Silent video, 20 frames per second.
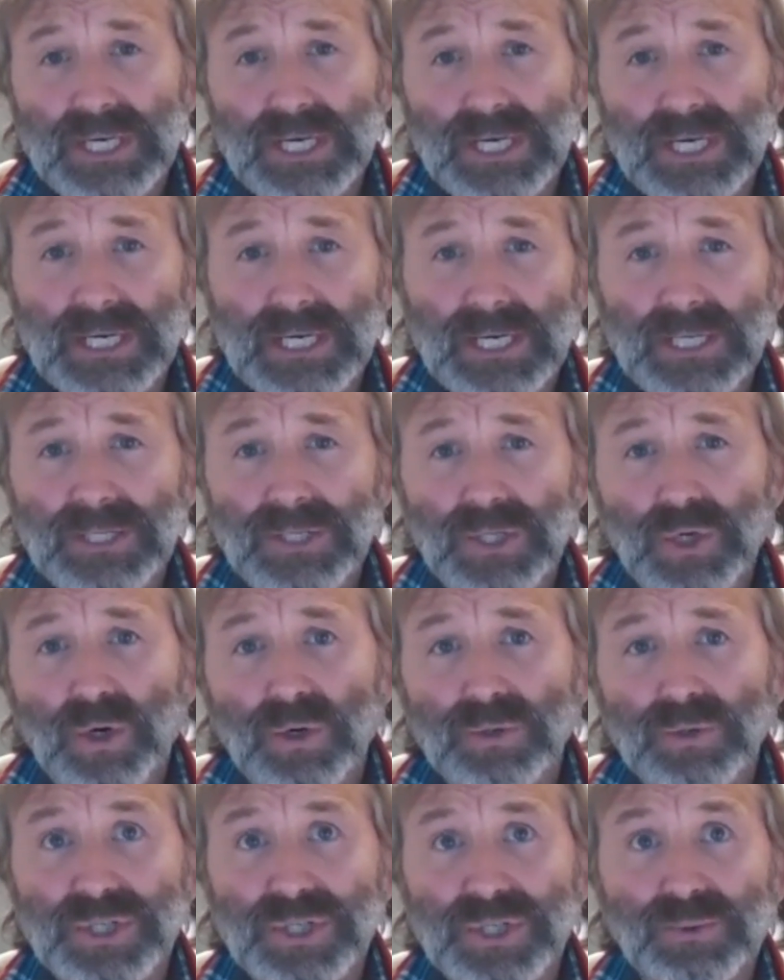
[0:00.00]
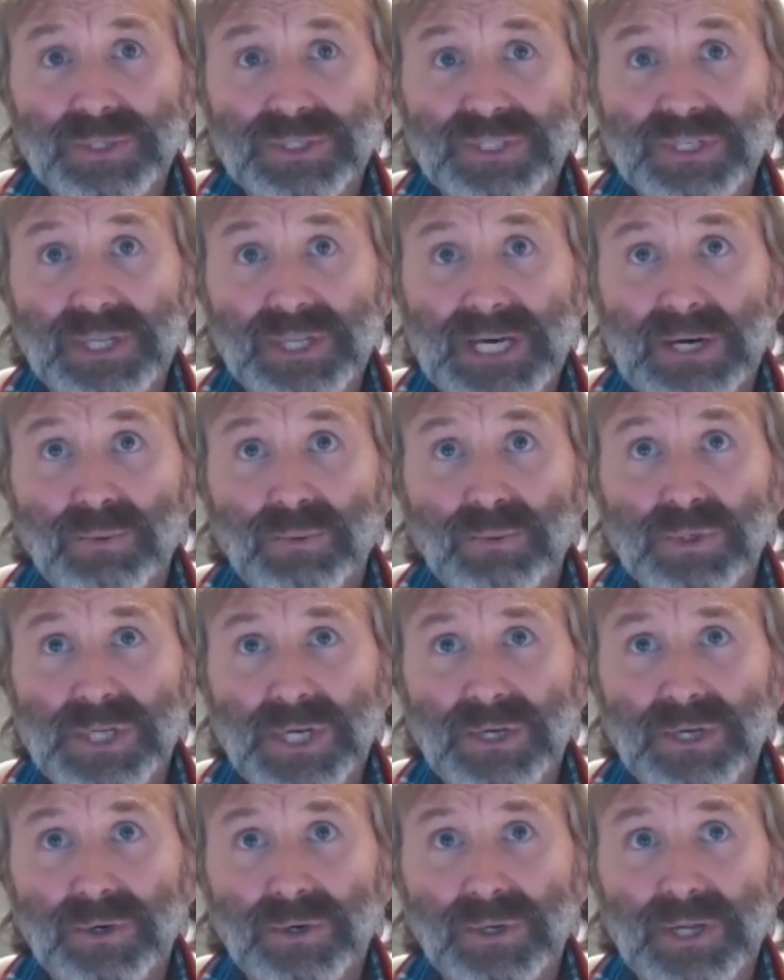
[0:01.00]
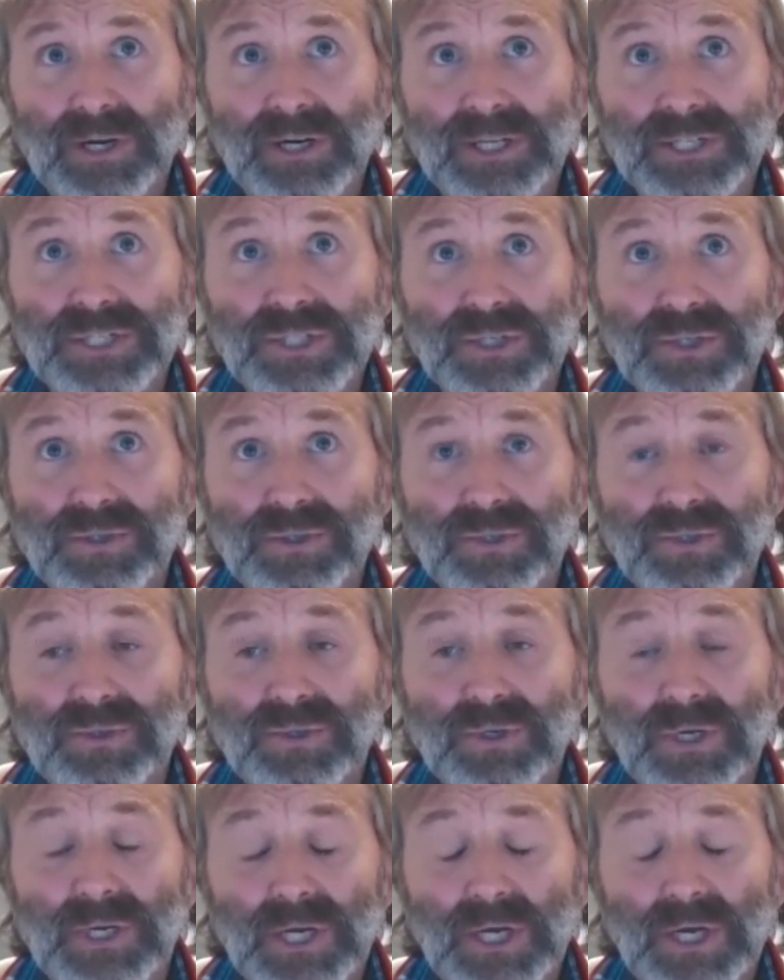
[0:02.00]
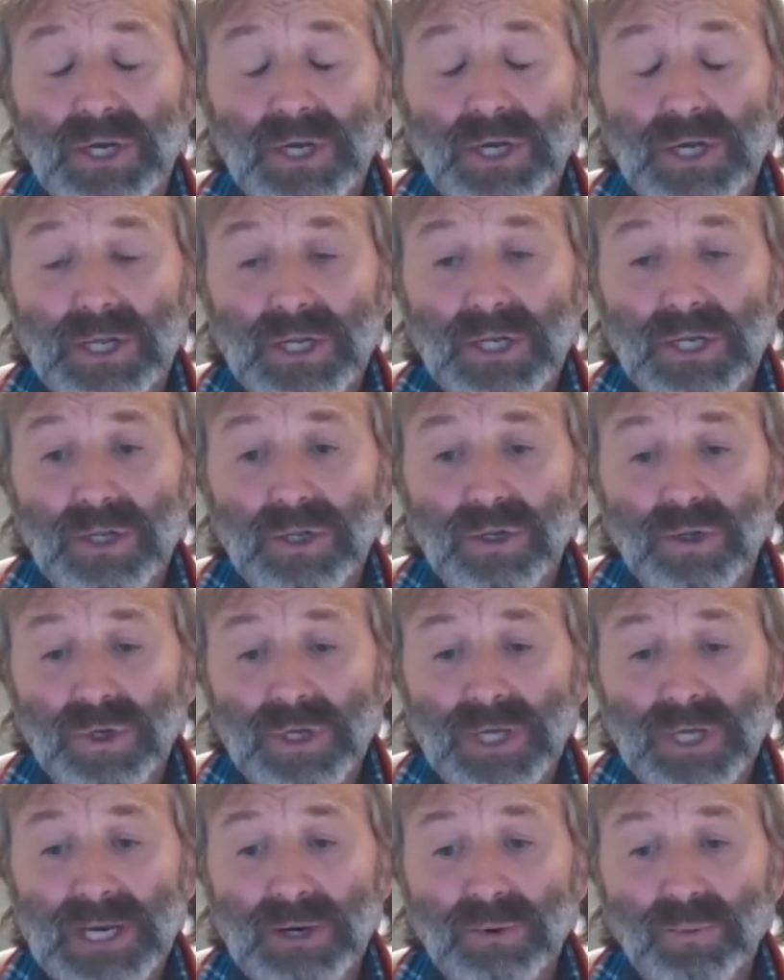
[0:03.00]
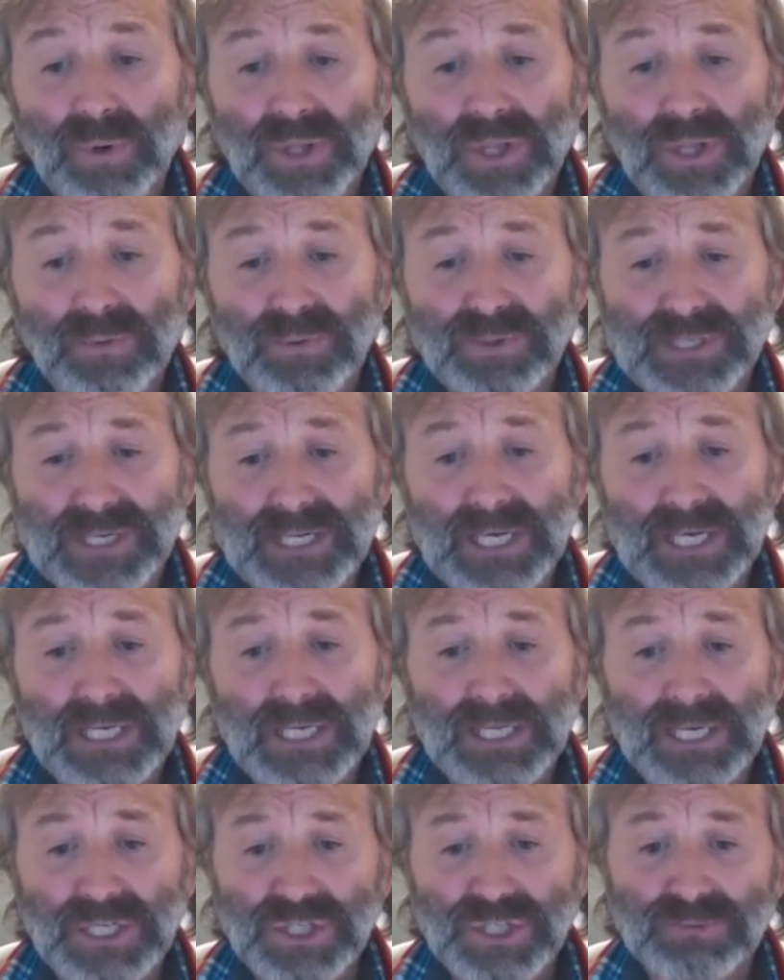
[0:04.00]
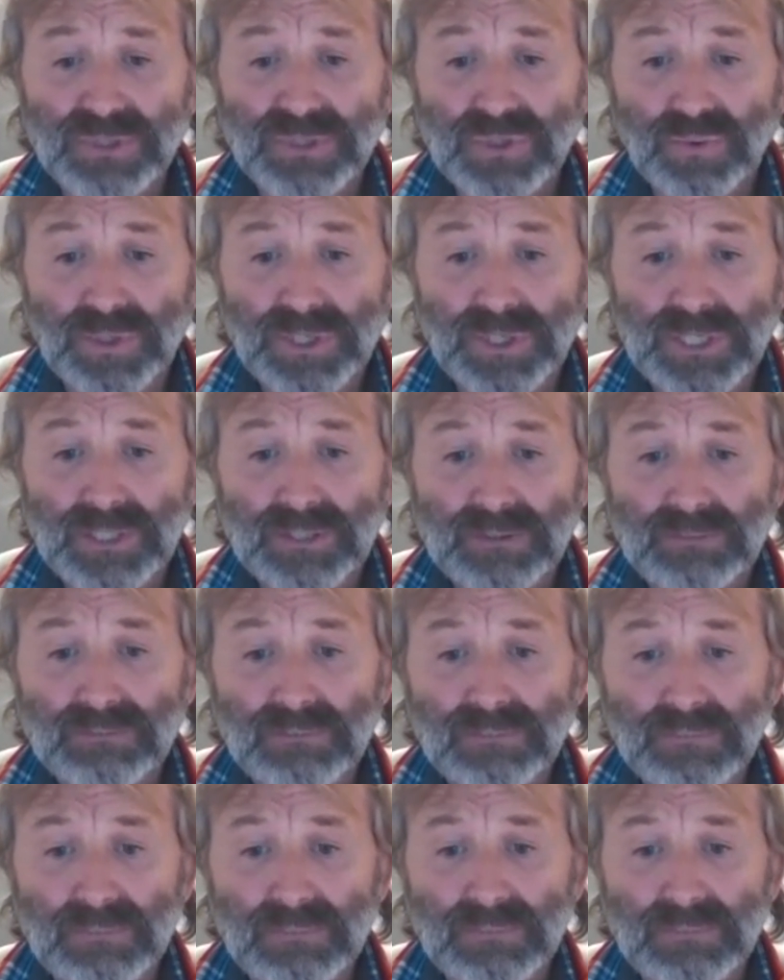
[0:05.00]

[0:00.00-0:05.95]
And the consequence of that was I got asked to look at whether there was any connection between